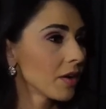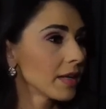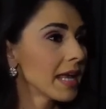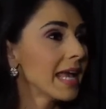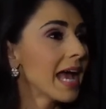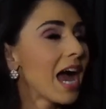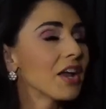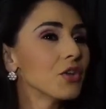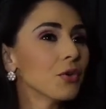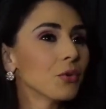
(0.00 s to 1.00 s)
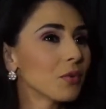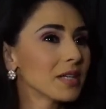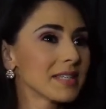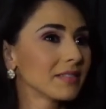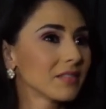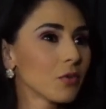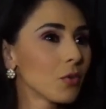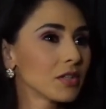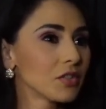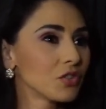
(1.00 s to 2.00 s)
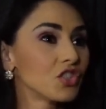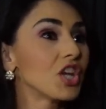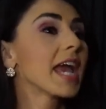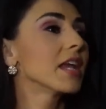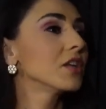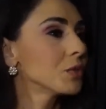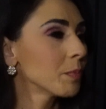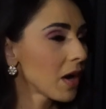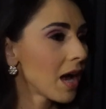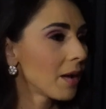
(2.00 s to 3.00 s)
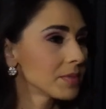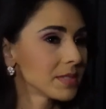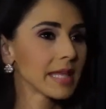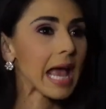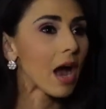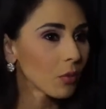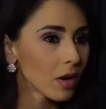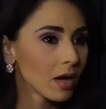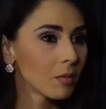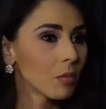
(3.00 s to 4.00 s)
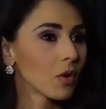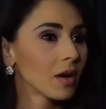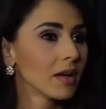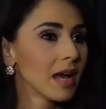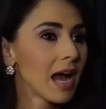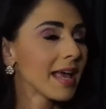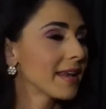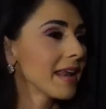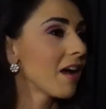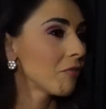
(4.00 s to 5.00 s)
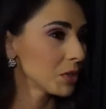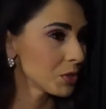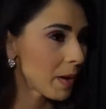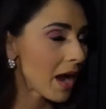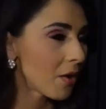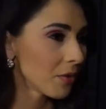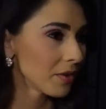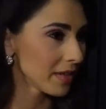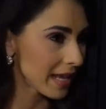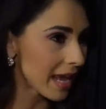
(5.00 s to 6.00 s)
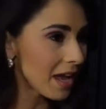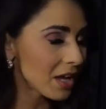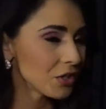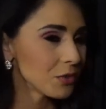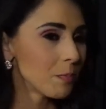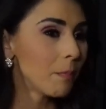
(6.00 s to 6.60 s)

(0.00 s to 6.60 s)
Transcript: And I knew it wasn't going to change perhaps the outcome, or I didn't have much power in the end.